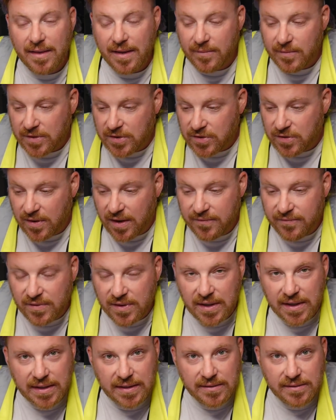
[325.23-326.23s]
were
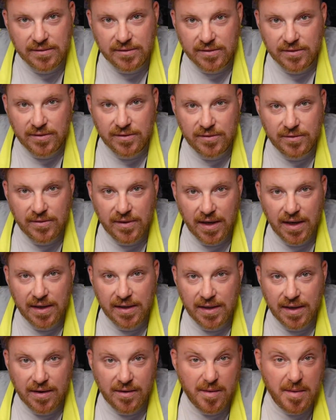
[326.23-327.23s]
travelling through,
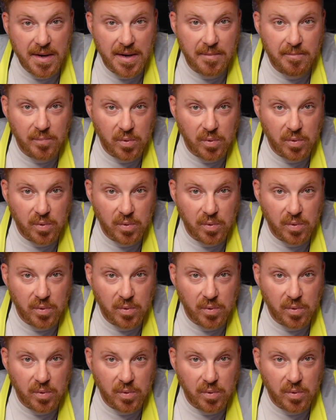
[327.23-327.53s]
about a